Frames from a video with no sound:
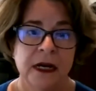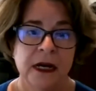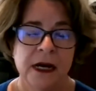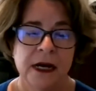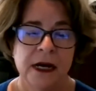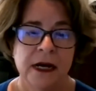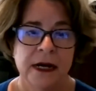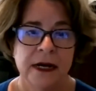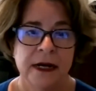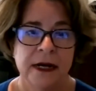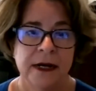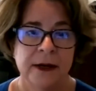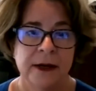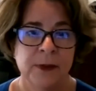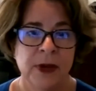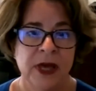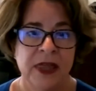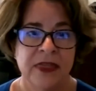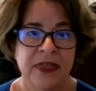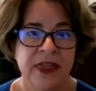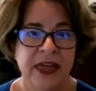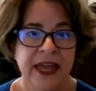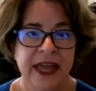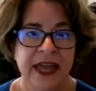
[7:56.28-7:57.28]

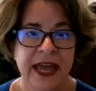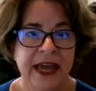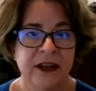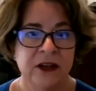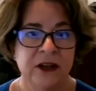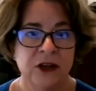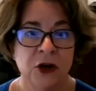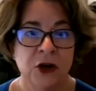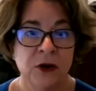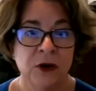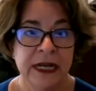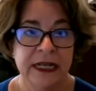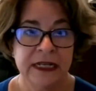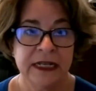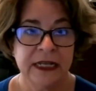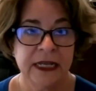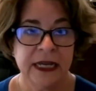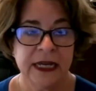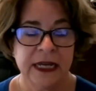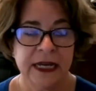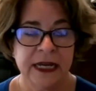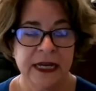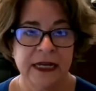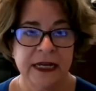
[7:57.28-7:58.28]
They had no
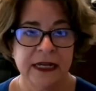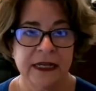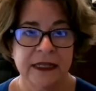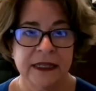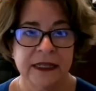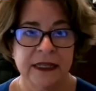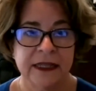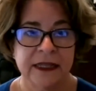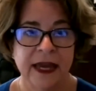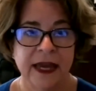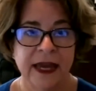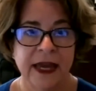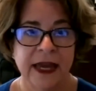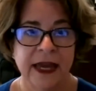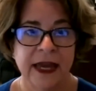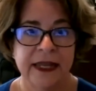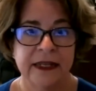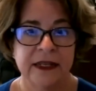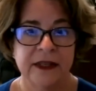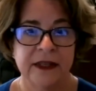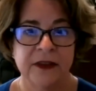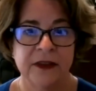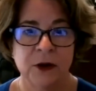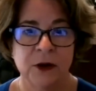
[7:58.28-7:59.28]
idea
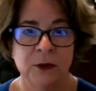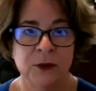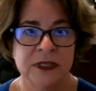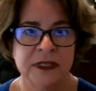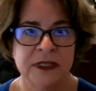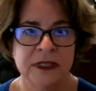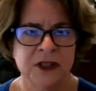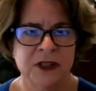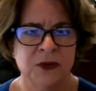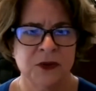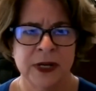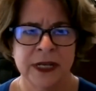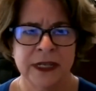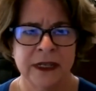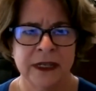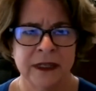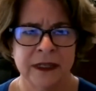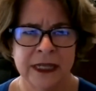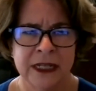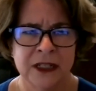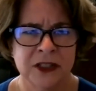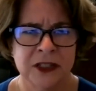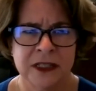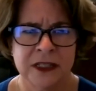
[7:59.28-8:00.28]
that there was such
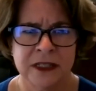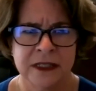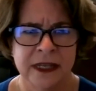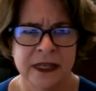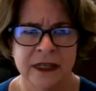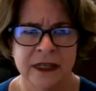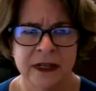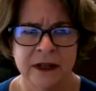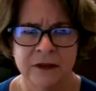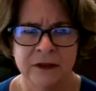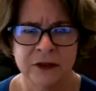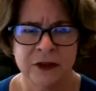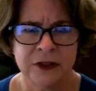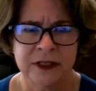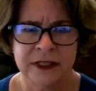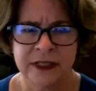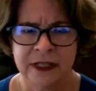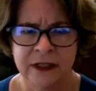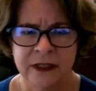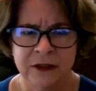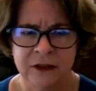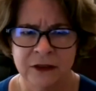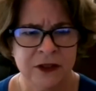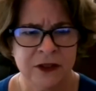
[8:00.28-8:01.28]
regulations governed
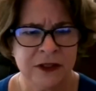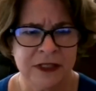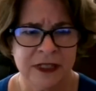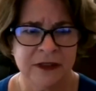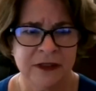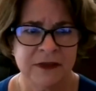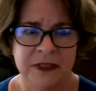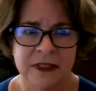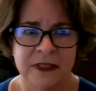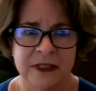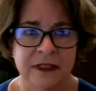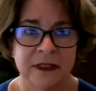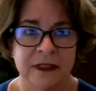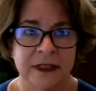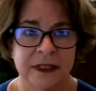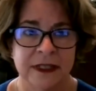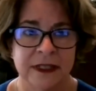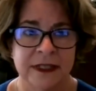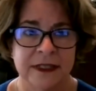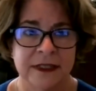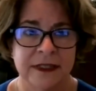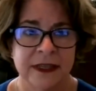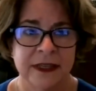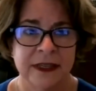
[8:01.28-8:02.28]
skilled nursing
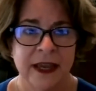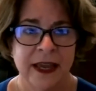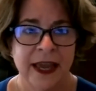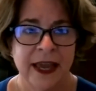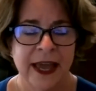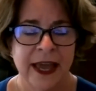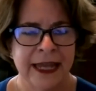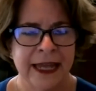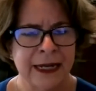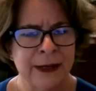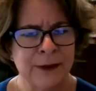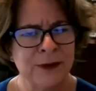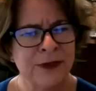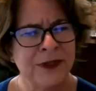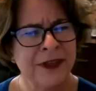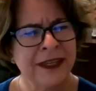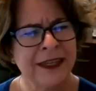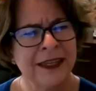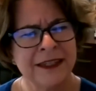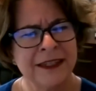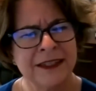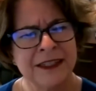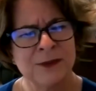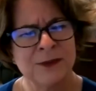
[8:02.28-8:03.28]
facilities. And I'm
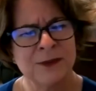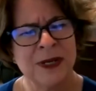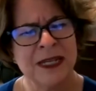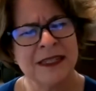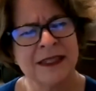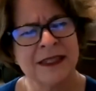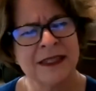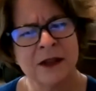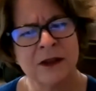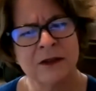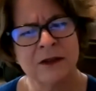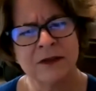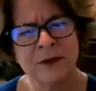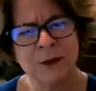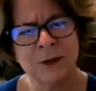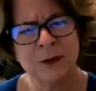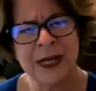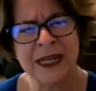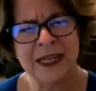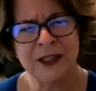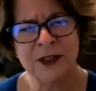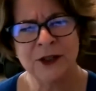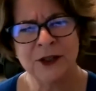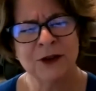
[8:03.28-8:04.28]
thinking to myself,
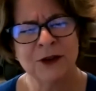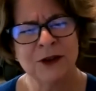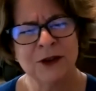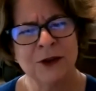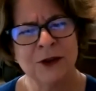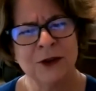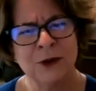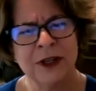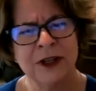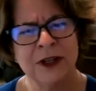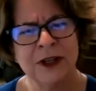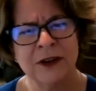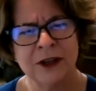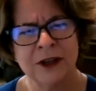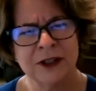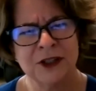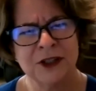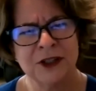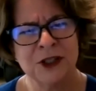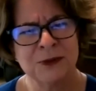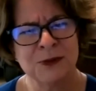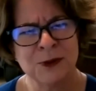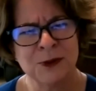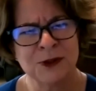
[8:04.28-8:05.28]
wait, you're a lawyer,
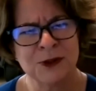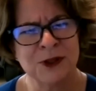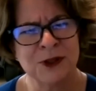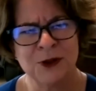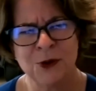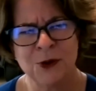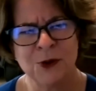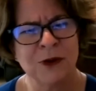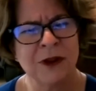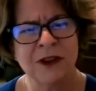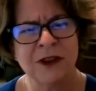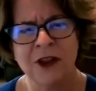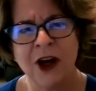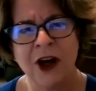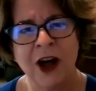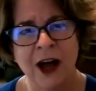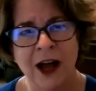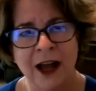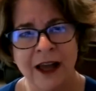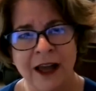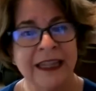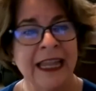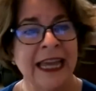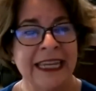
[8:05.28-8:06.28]
aren't you supposed to know the
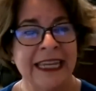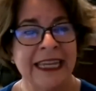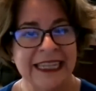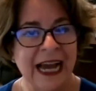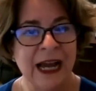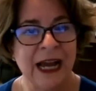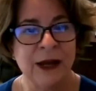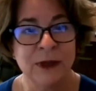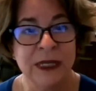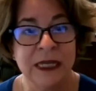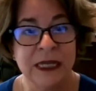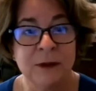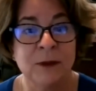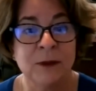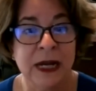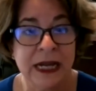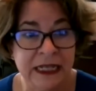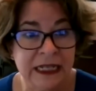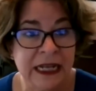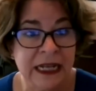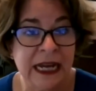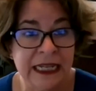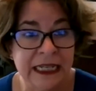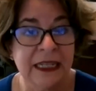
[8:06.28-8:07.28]
law? In my
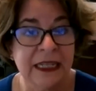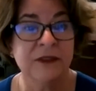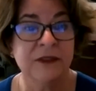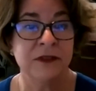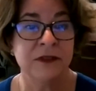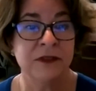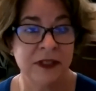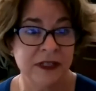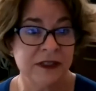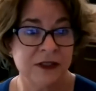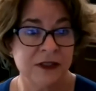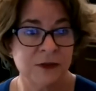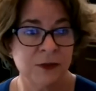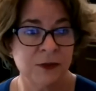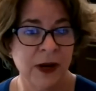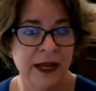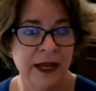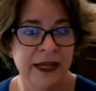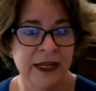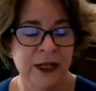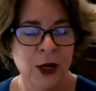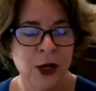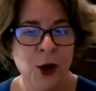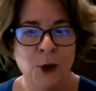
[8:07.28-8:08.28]
naiveness,
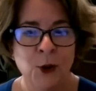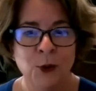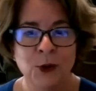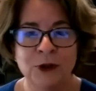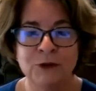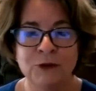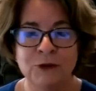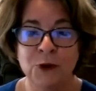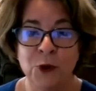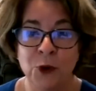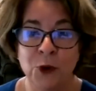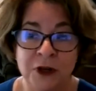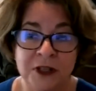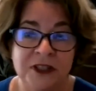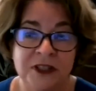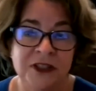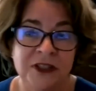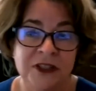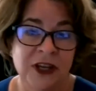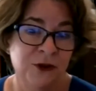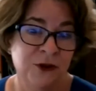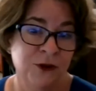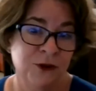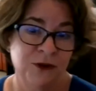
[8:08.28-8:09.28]
right? Well, of course
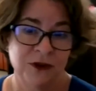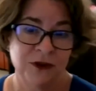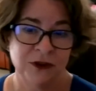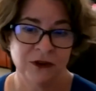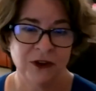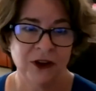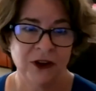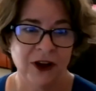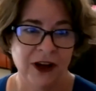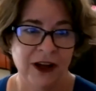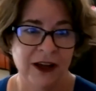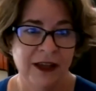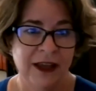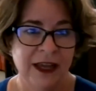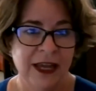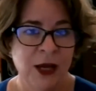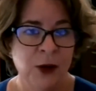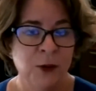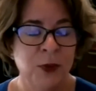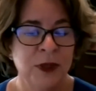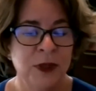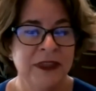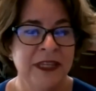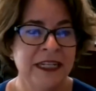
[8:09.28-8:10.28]
they knew the law,
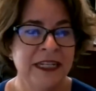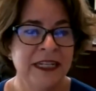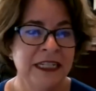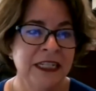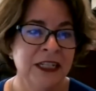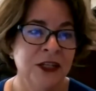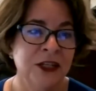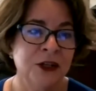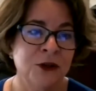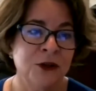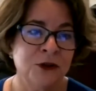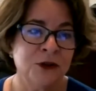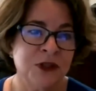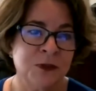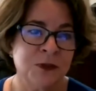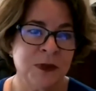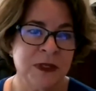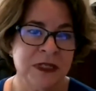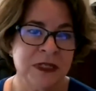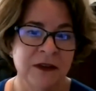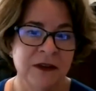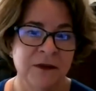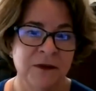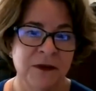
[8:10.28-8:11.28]
but they didn't know
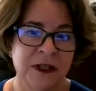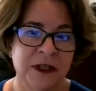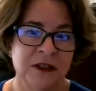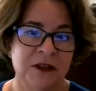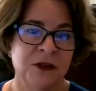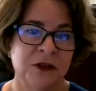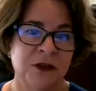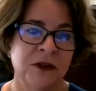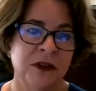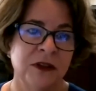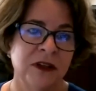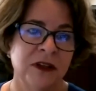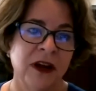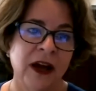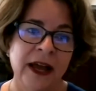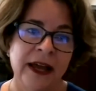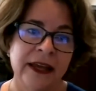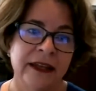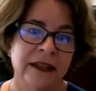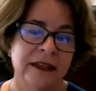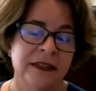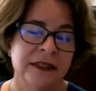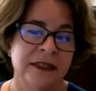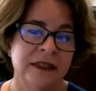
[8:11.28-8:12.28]
specific to the
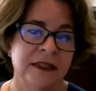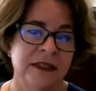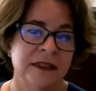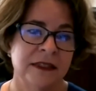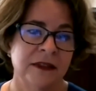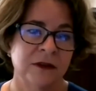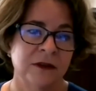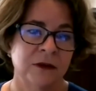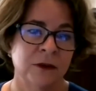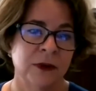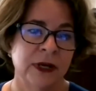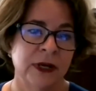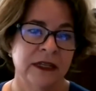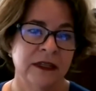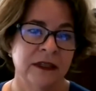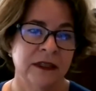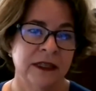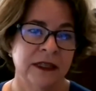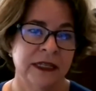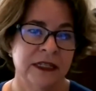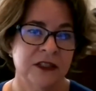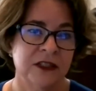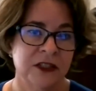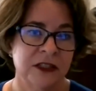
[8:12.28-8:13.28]
guidances and the
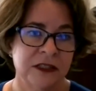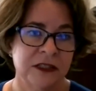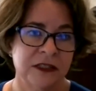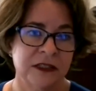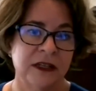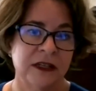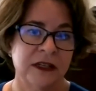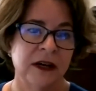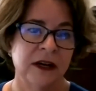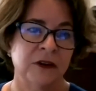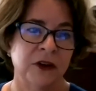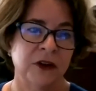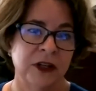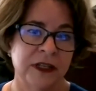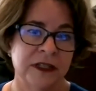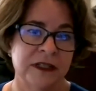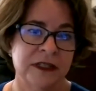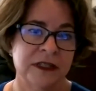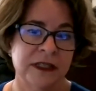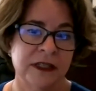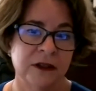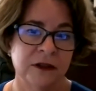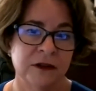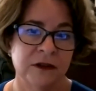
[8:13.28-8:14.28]
regulations governing
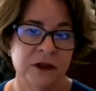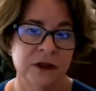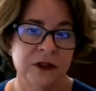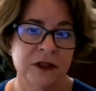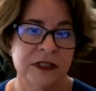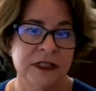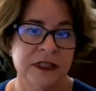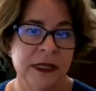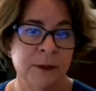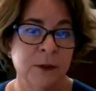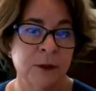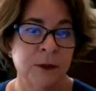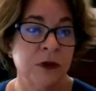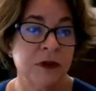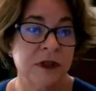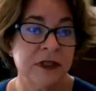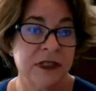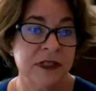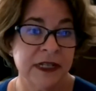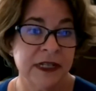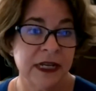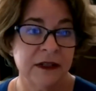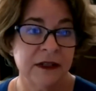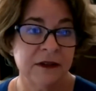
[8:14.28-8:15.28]
skilled nursing, both
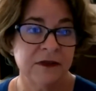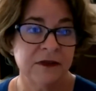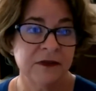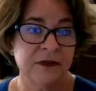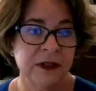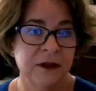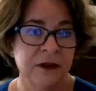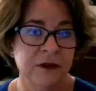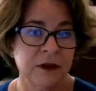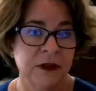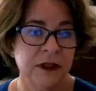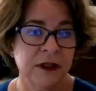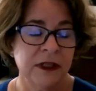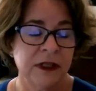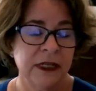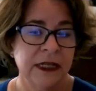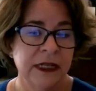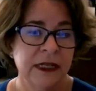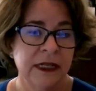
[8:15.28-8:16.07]
state and federal.